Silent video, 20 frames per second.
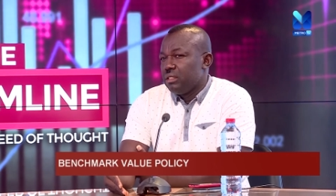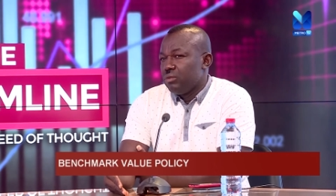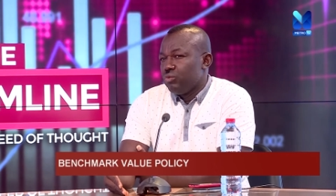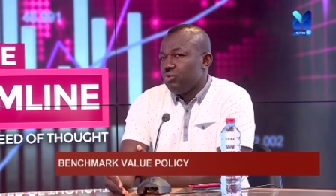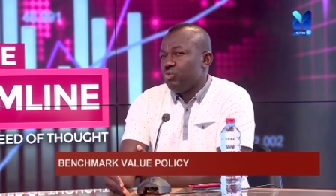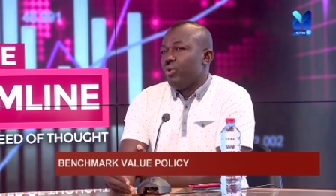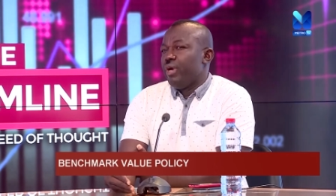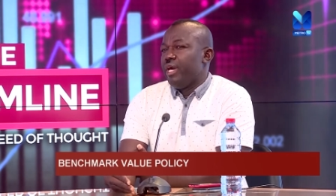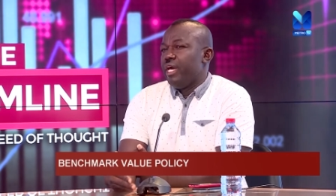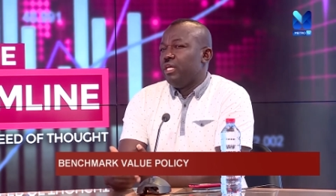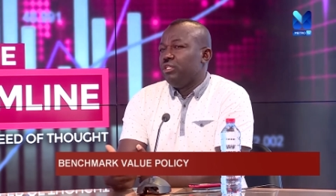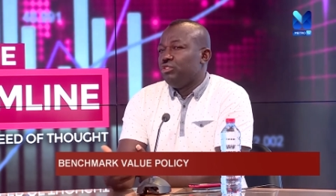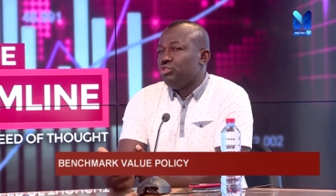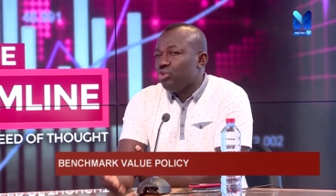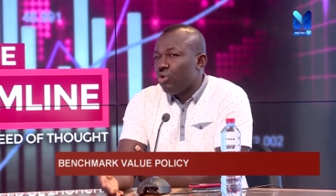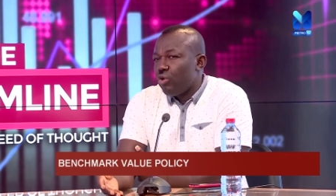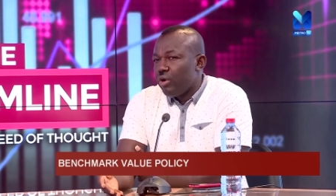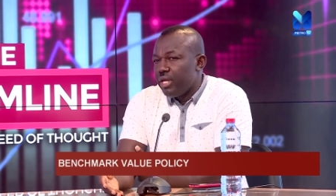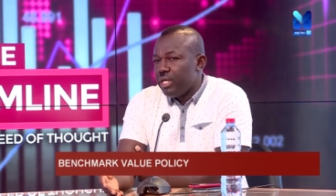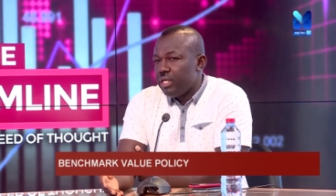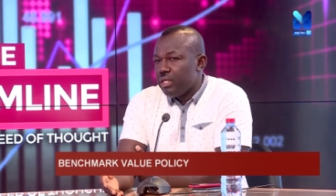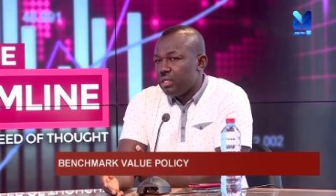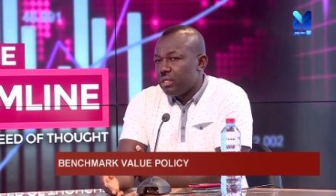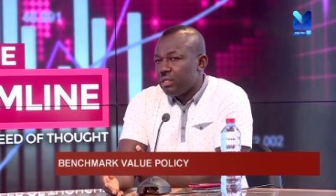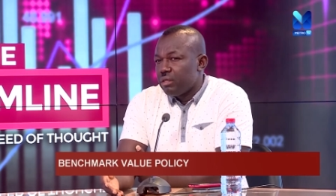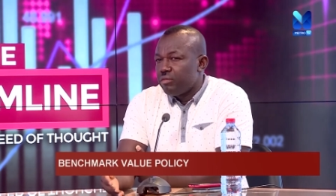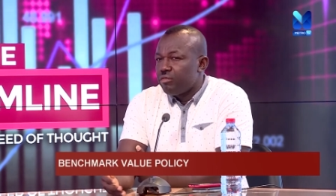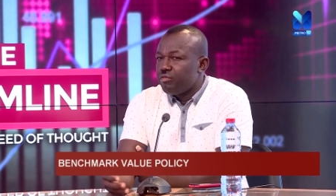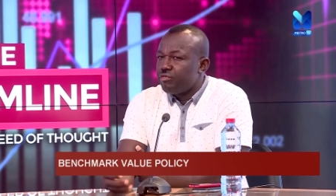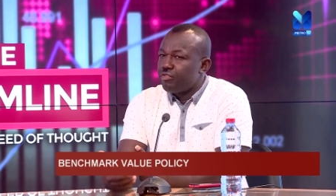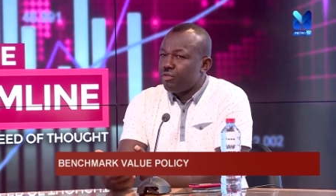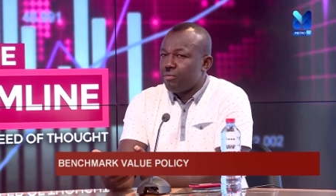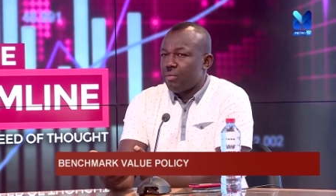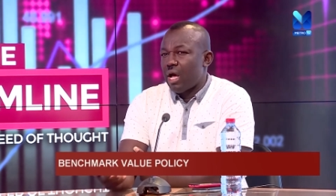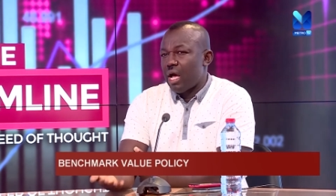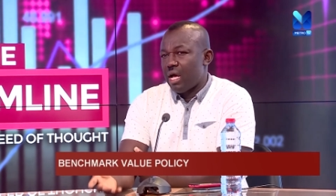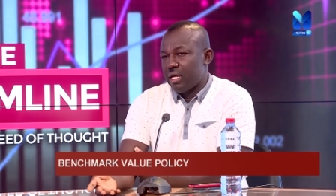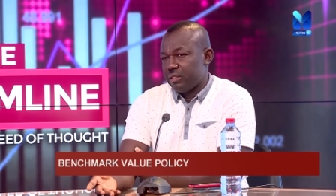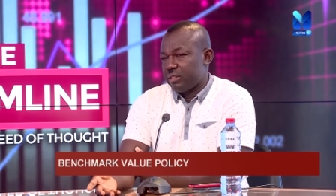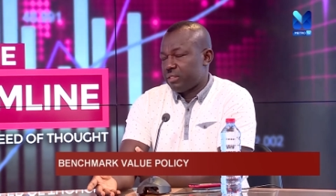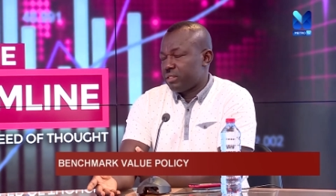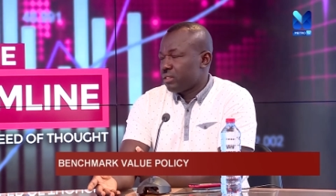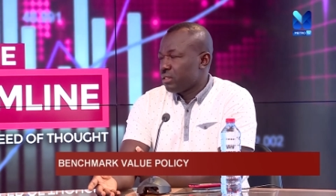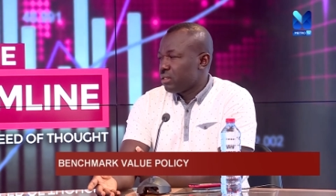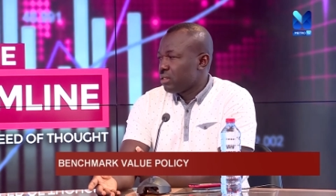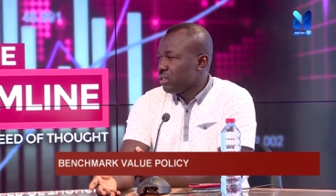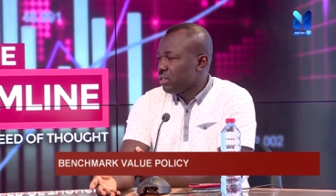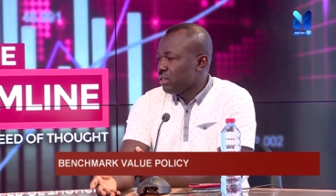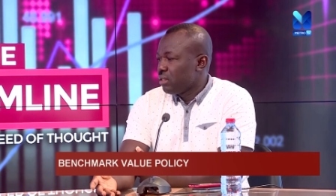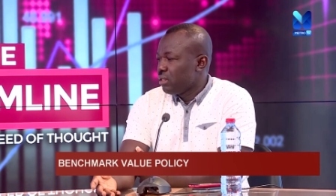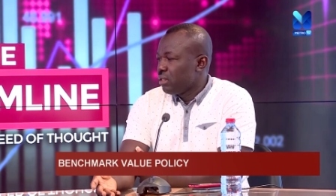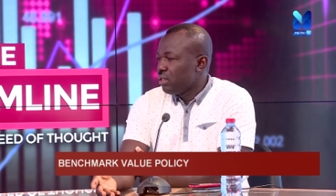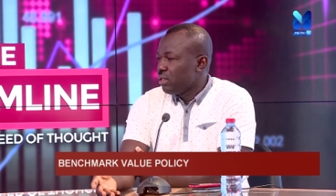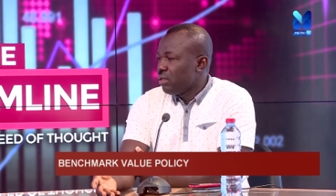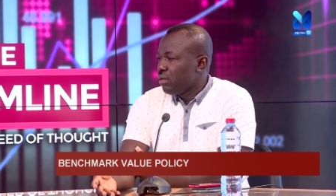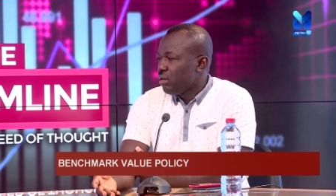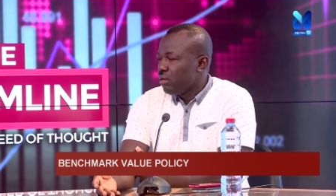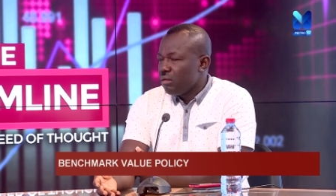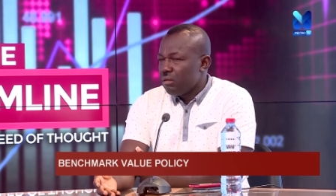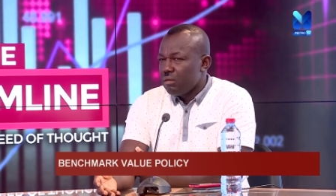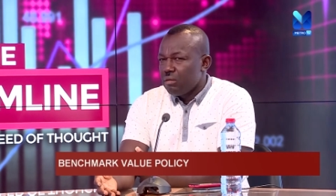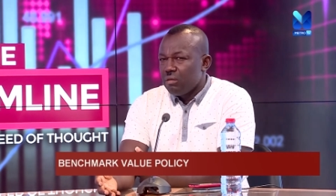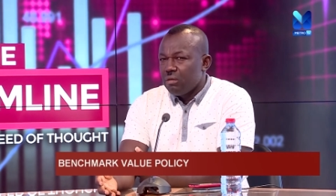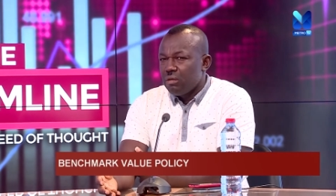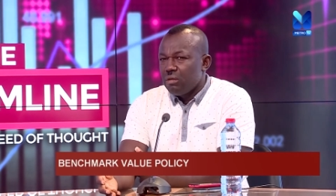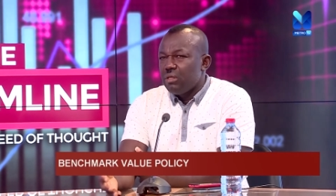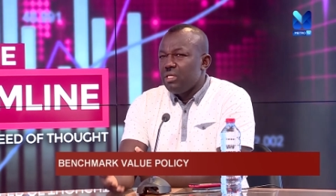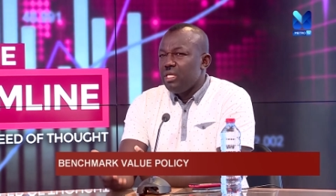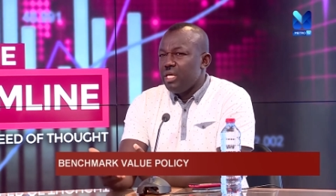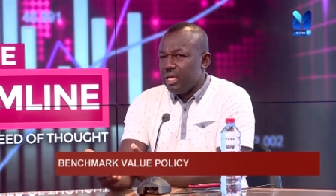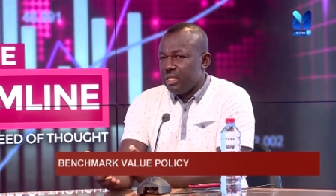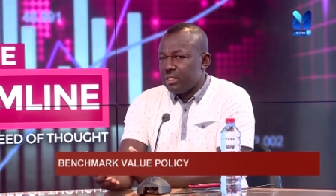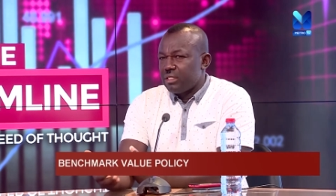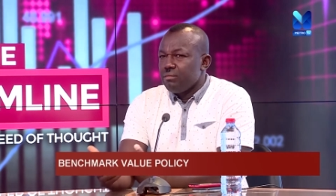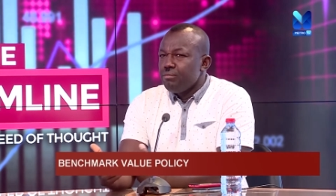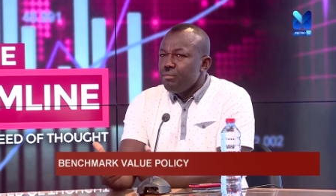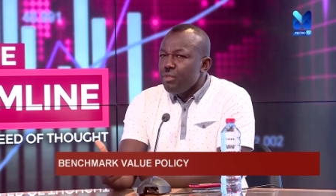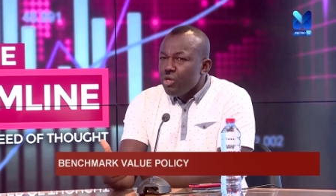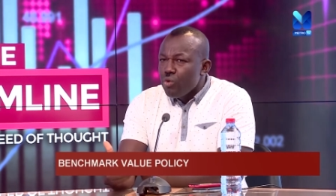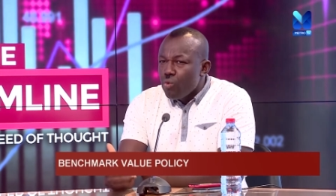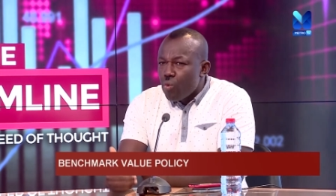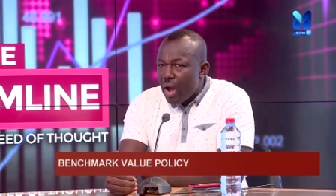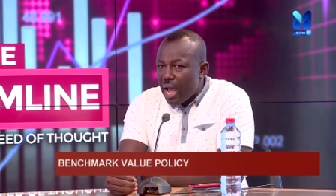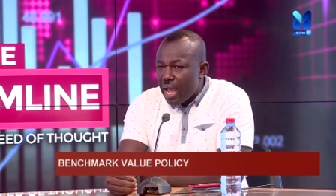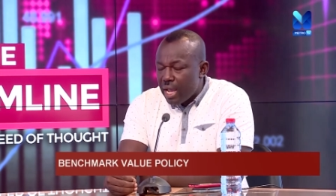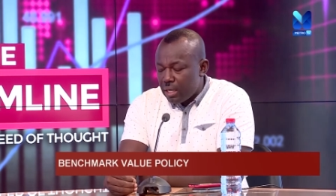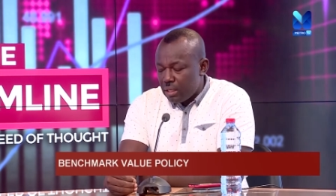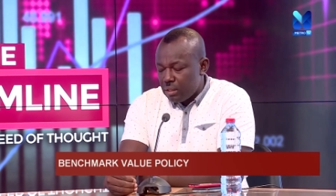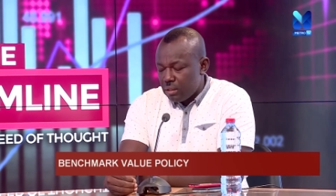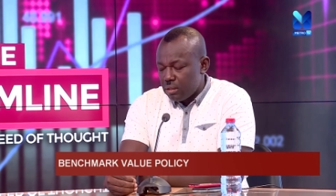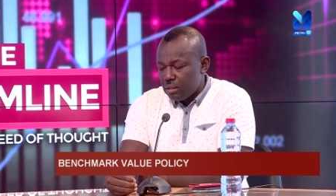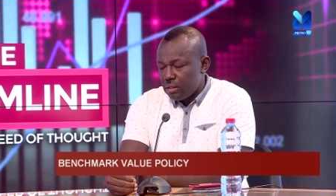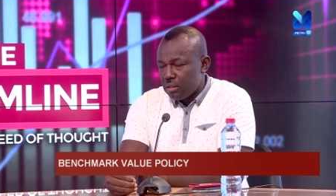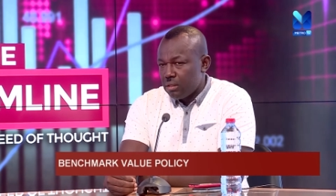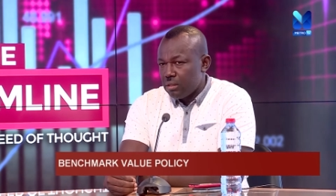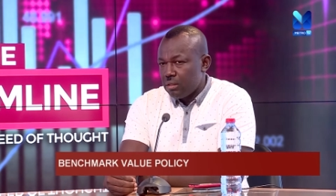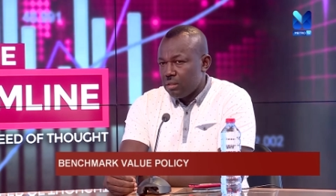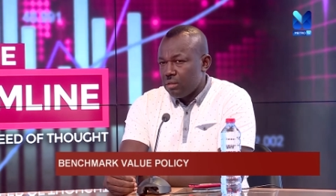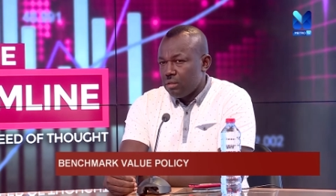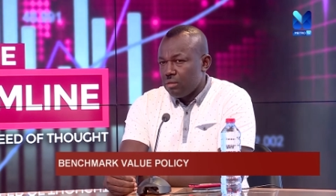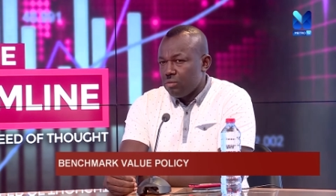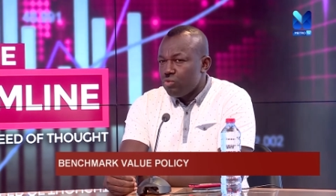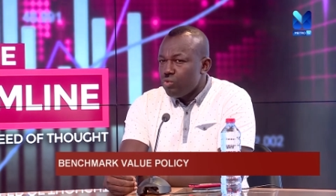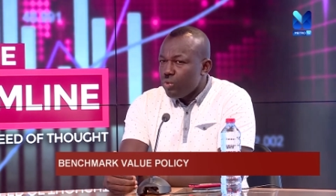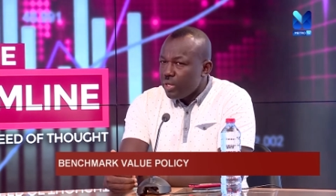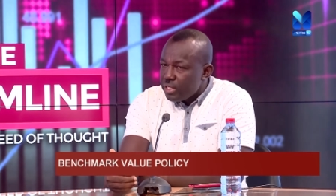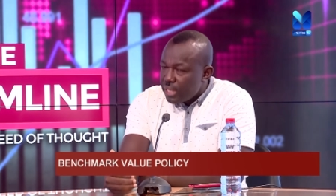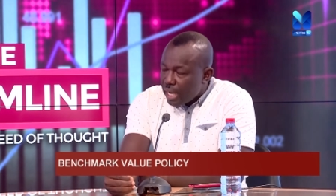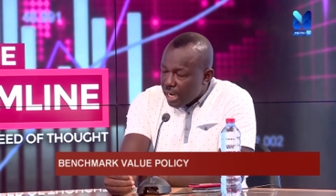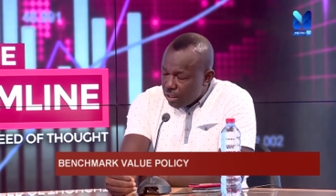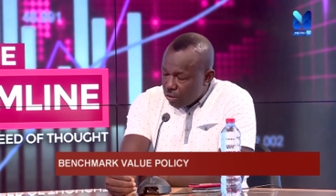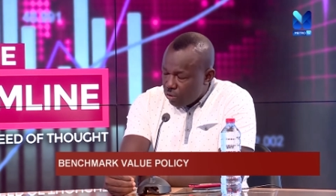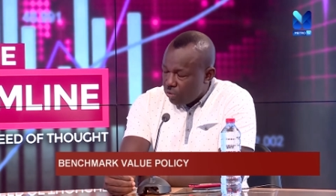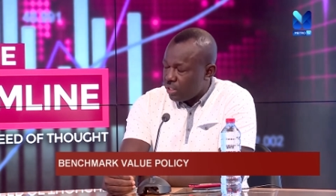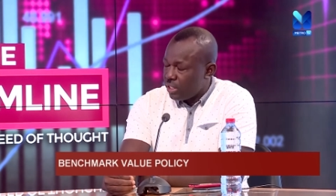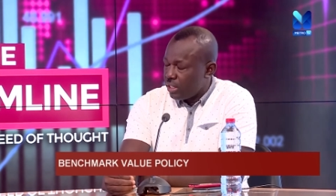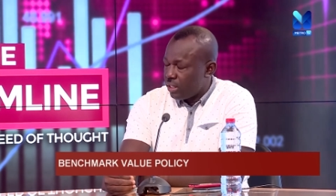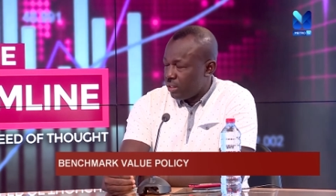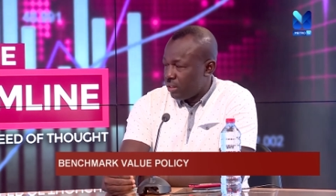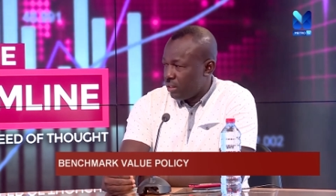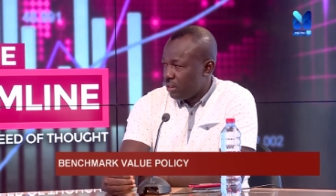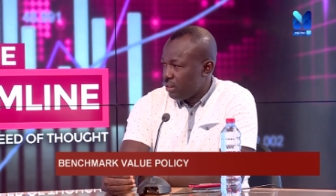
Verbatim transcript: we were enjoying from arts. To 10% now? Yes. Meanwhile, we were dialoguing.